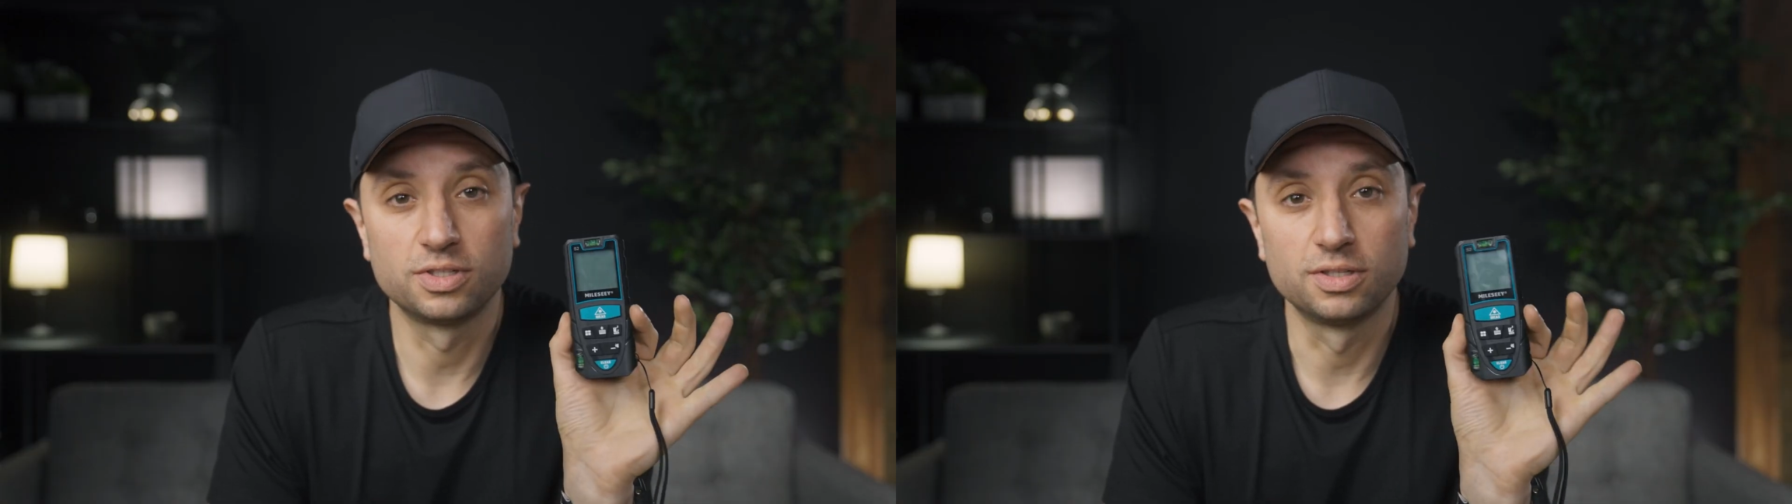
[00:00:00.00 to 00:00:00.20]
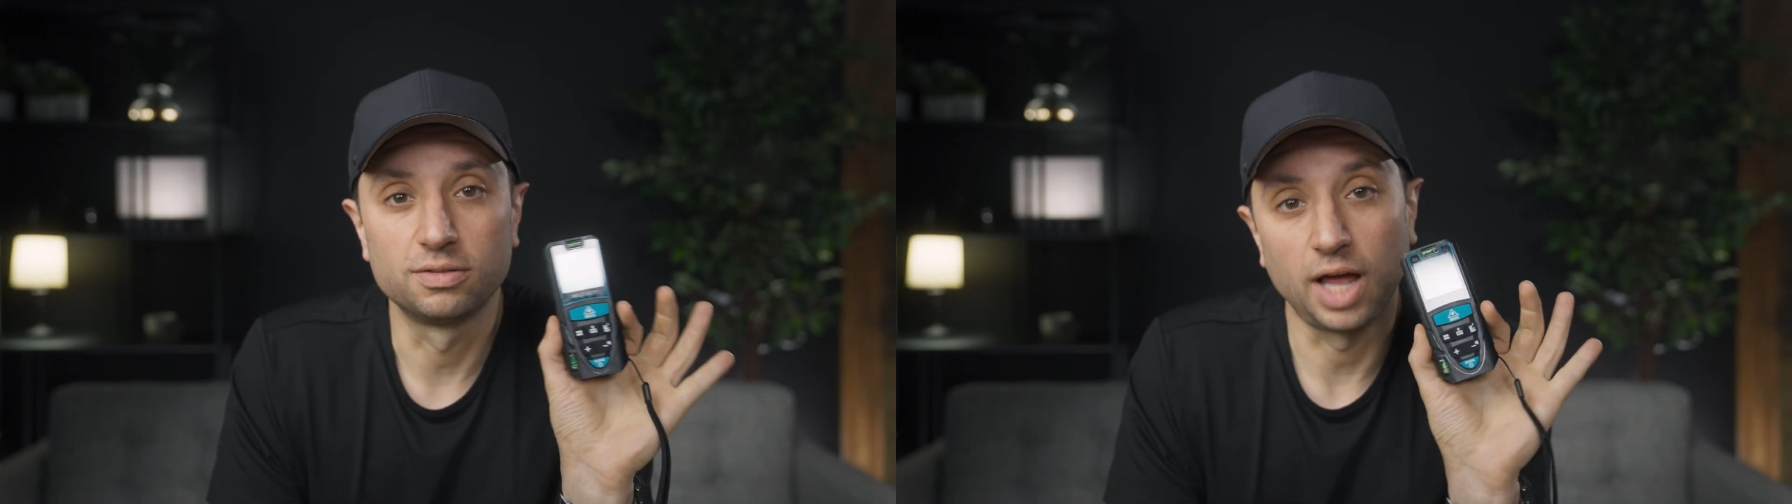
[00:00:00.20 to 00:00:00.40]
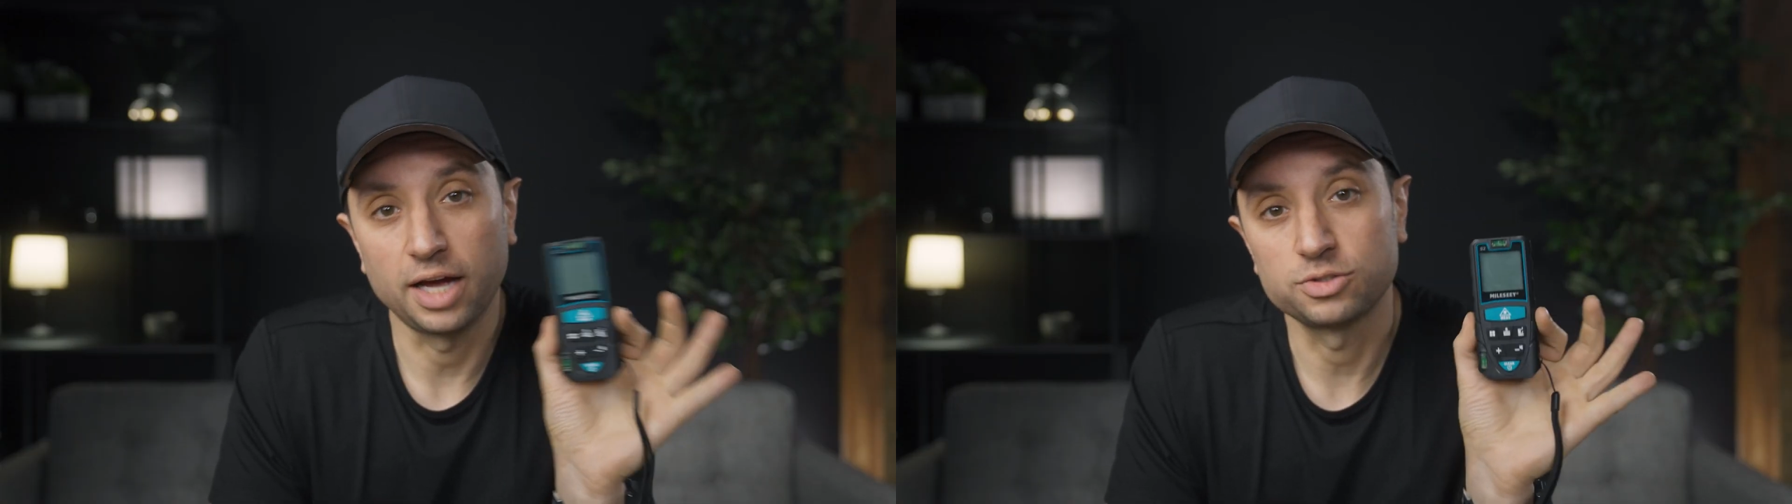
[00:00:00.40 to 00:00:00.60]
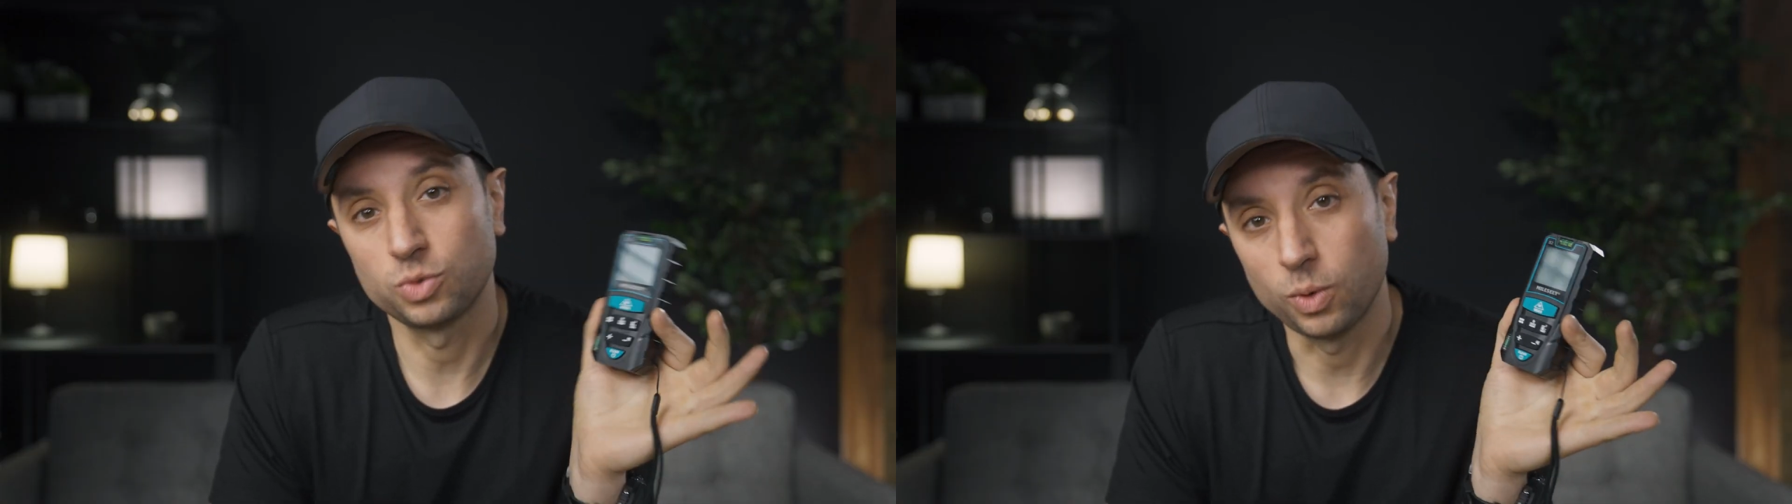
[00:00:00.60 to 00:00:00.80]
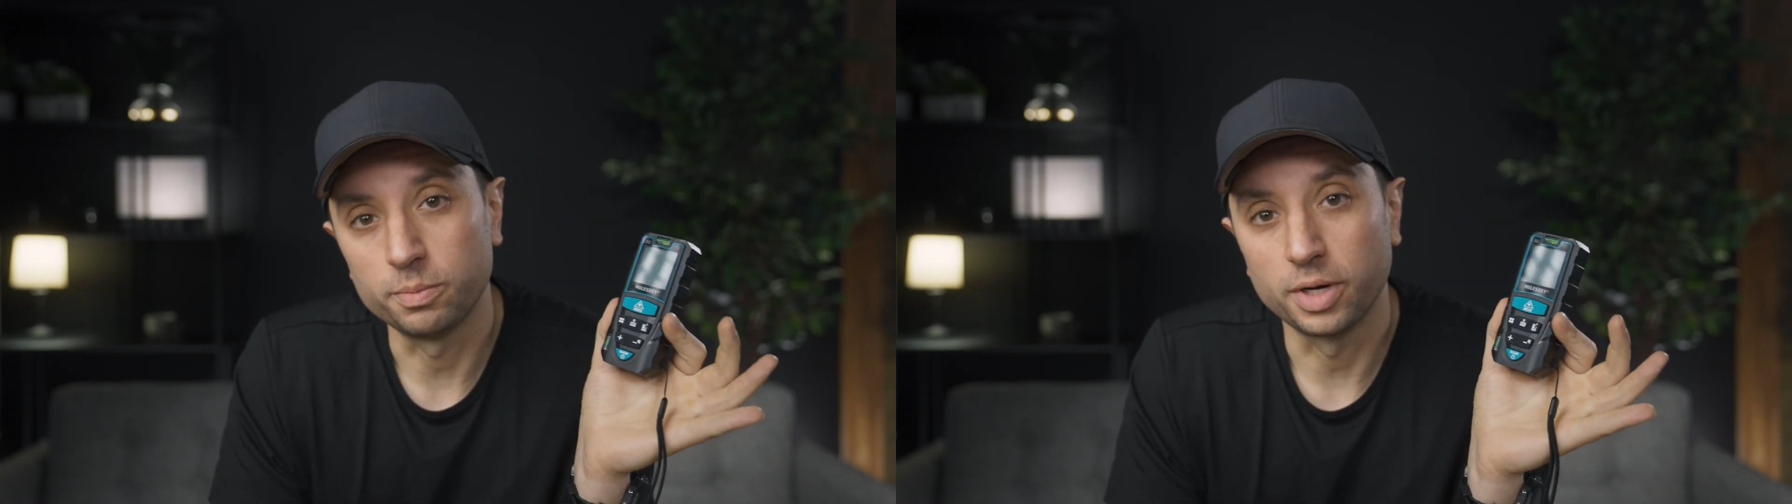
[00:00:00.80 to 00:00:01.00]
the last
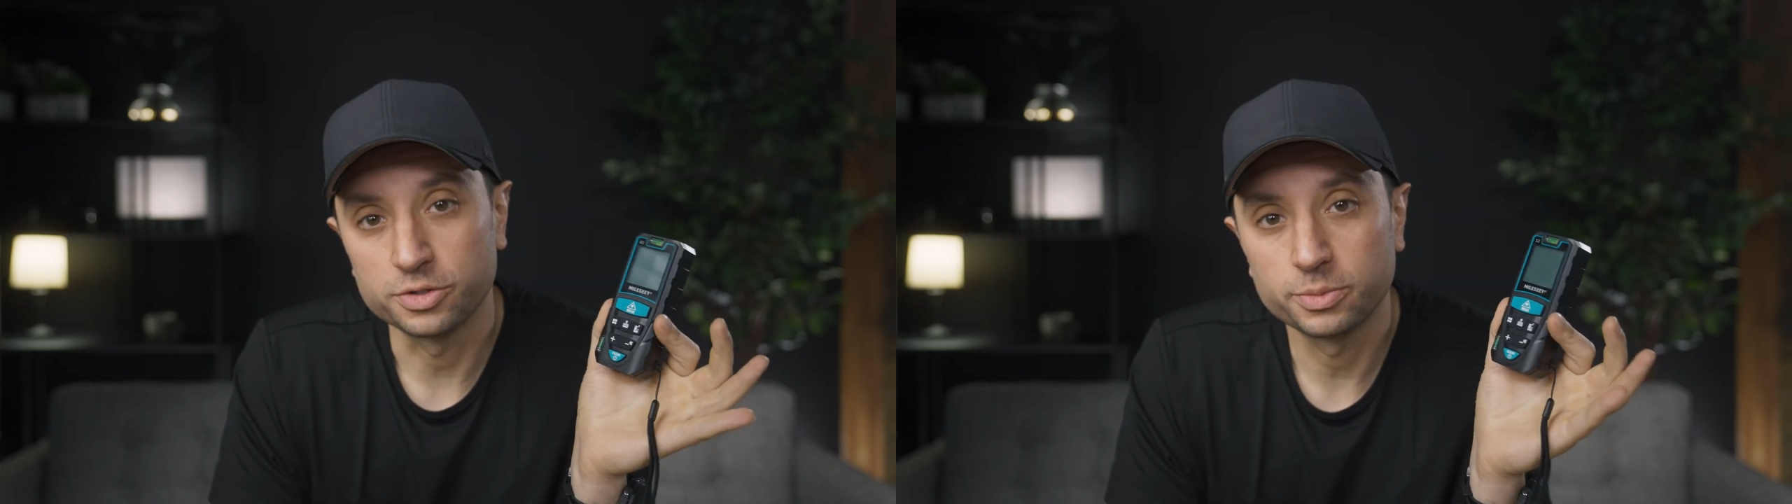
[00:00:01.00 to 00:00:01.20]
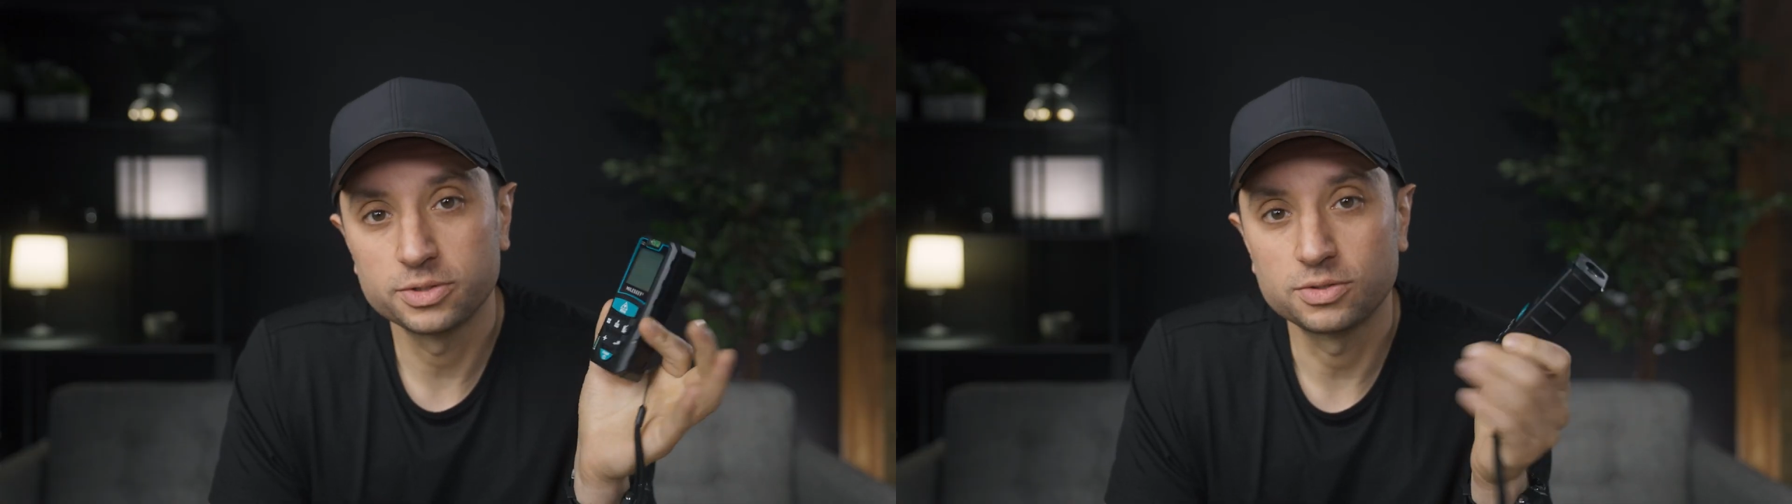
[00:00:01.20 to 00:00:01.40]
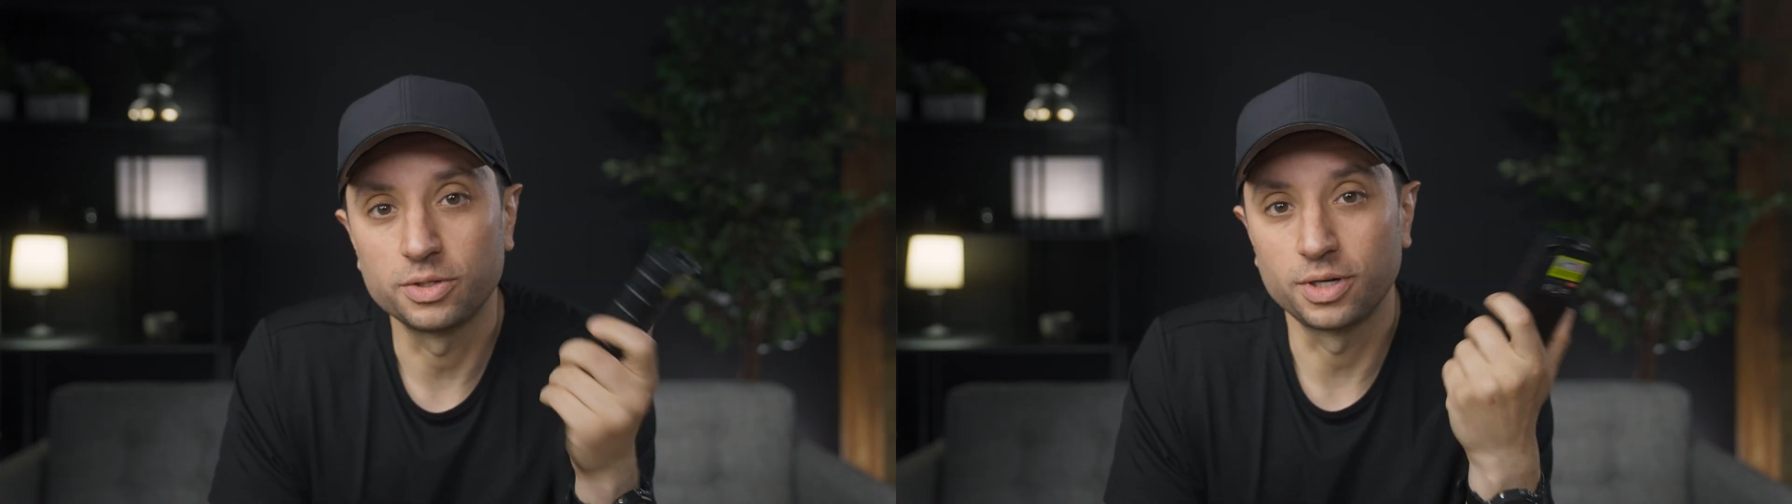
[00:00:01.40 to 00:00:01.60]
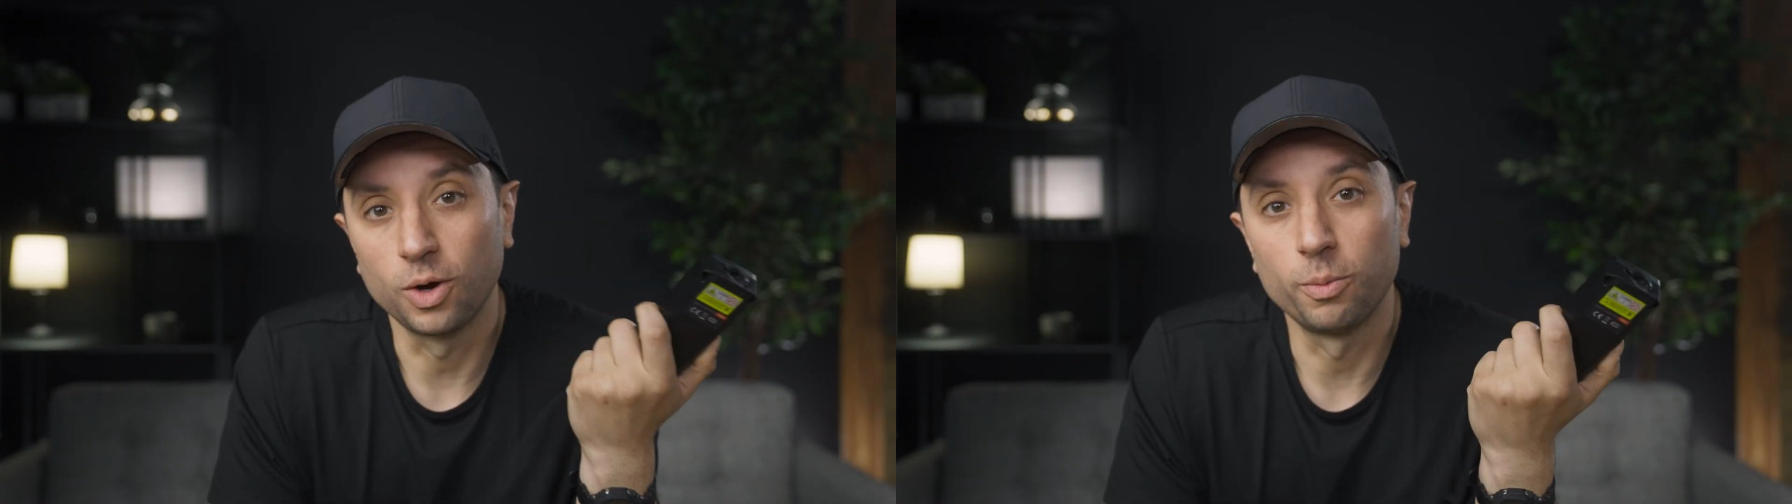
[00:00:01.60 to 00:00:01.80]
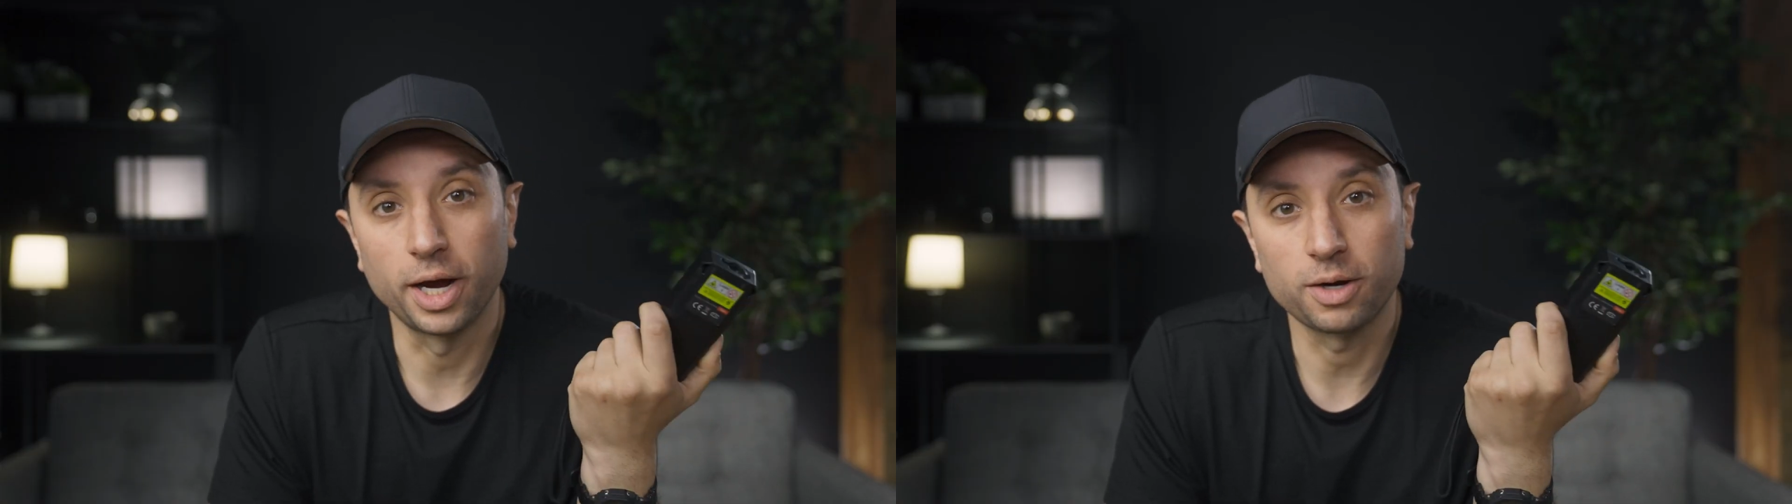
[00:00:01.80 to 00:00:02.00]
20 measurements so you
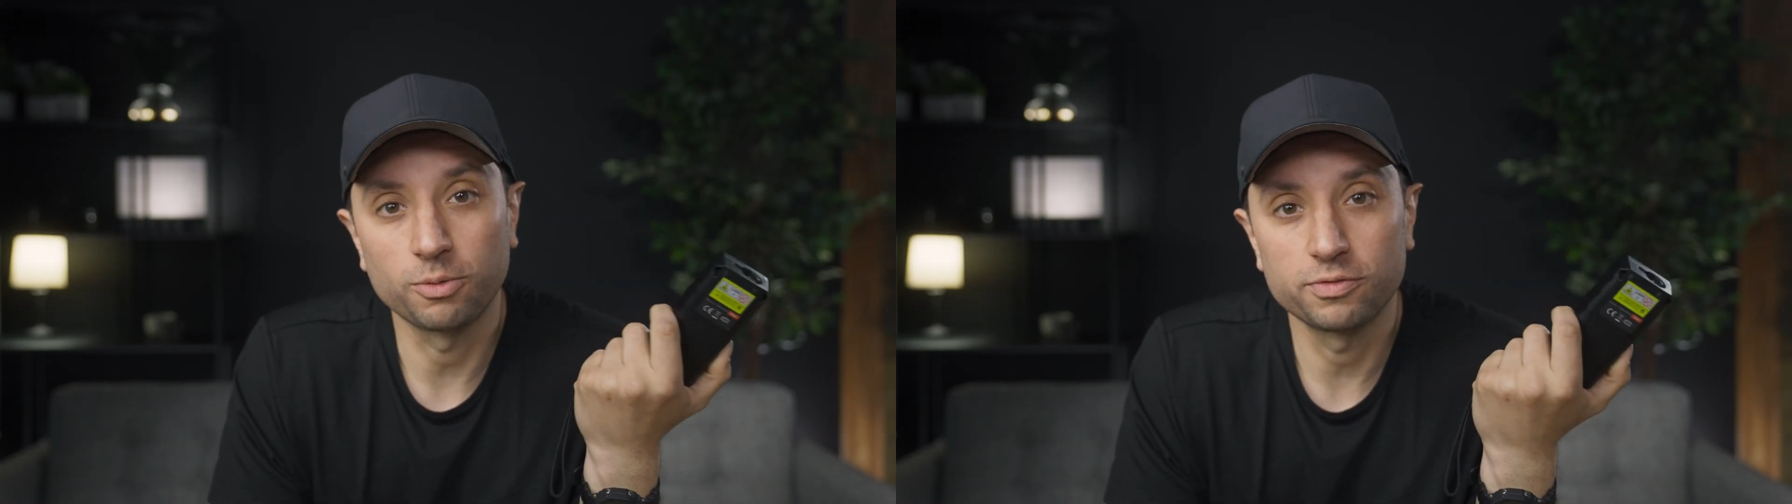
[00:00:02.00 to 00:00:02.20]
can go back and